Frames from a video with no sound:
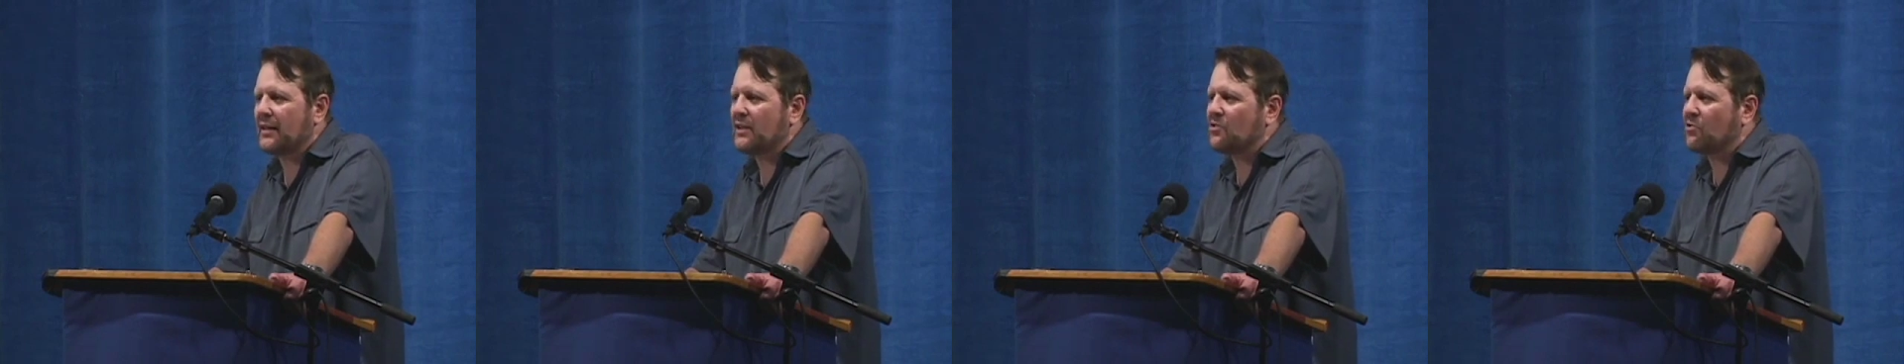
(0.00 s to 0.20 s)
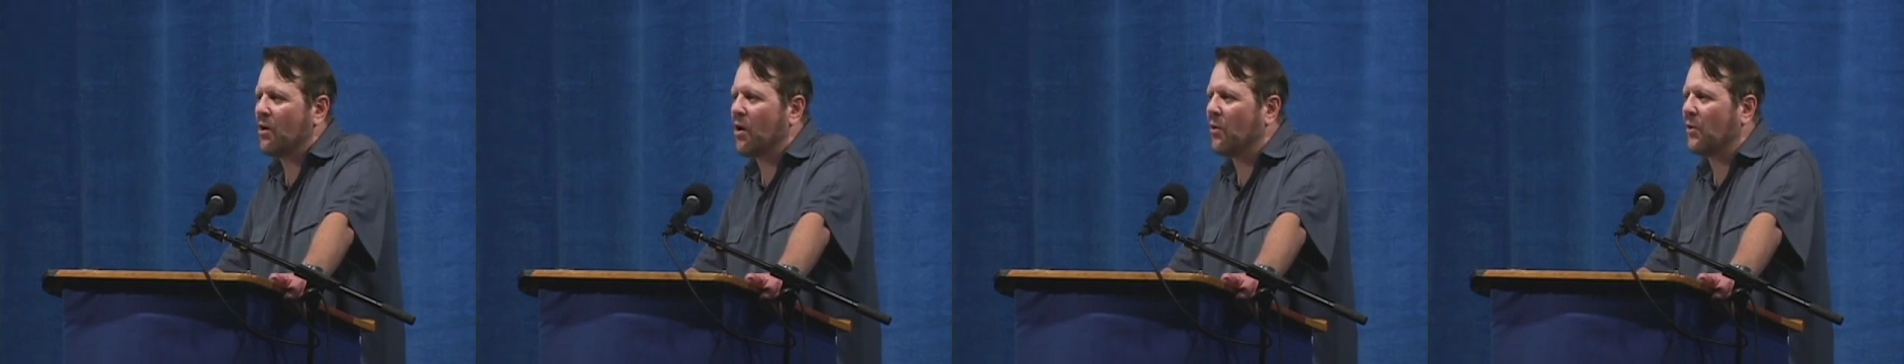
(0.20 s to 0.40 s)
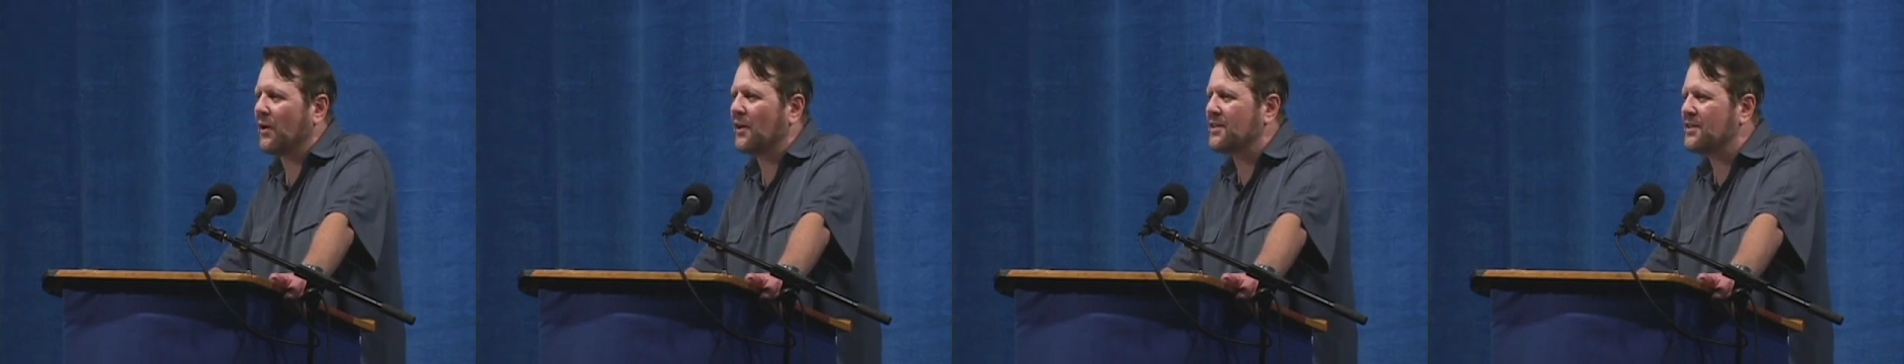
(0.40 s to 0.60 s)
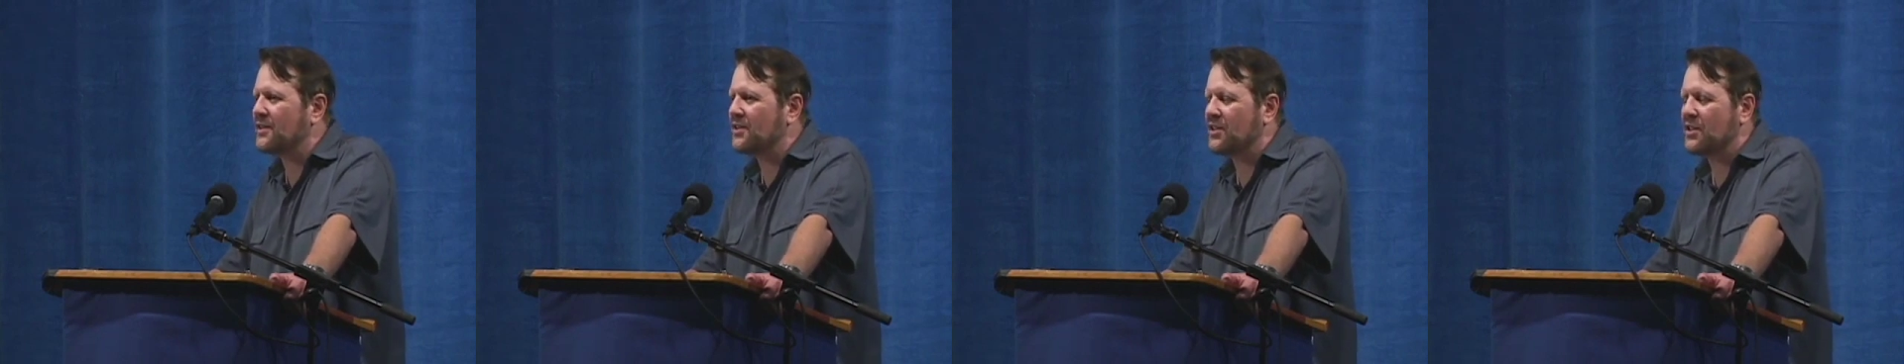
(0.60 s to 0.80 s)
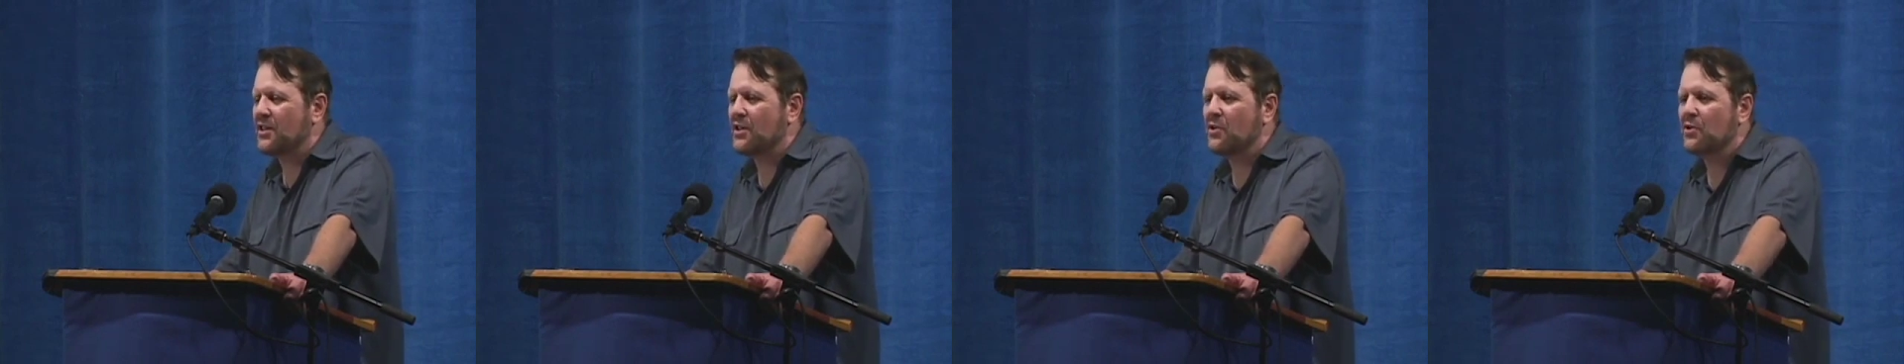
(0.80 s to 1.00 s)
control it are
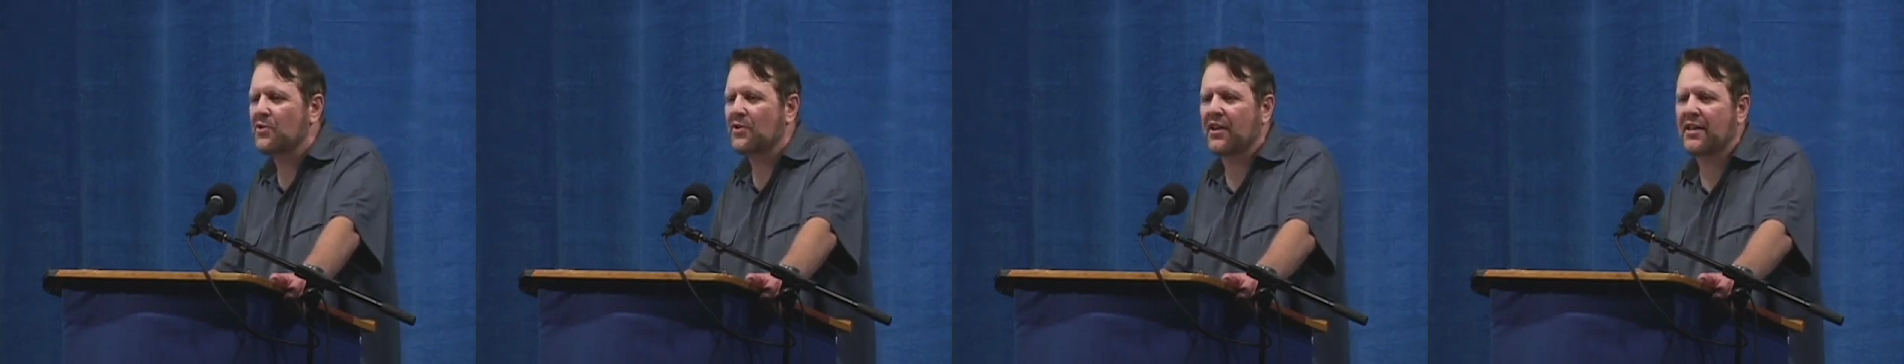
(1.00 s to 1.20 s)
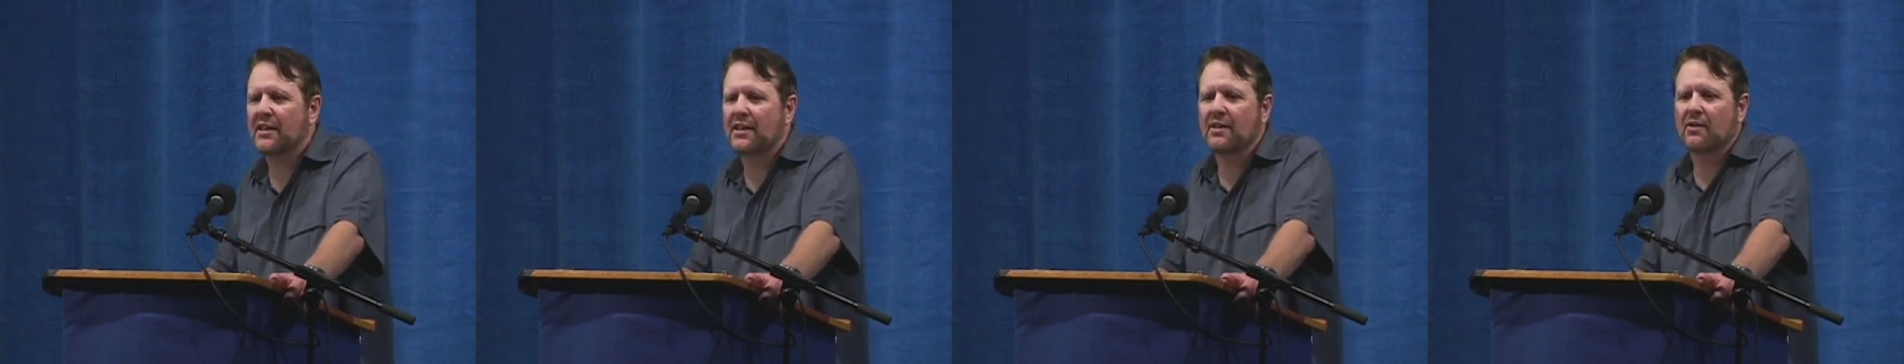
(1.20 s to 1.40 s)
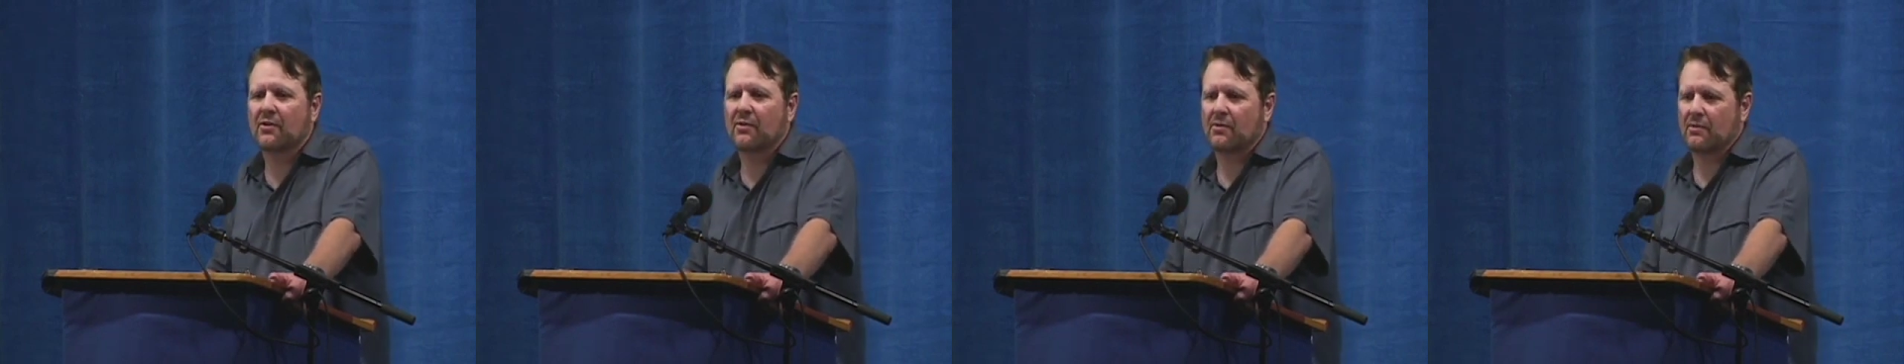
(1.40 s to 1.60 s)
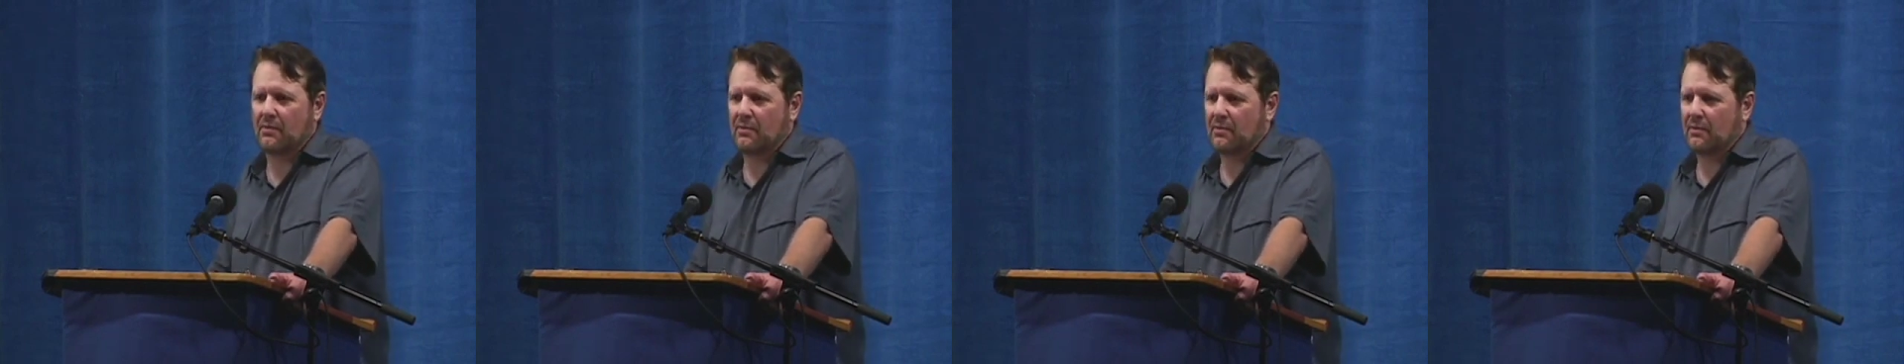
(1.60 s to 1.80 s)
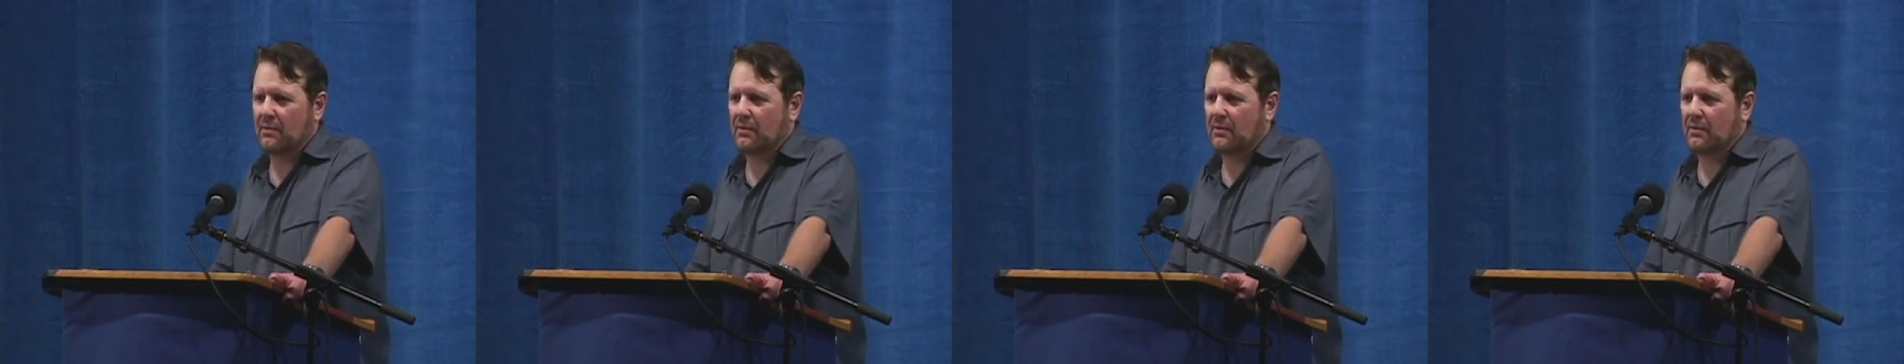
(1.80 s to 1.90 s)
just using you.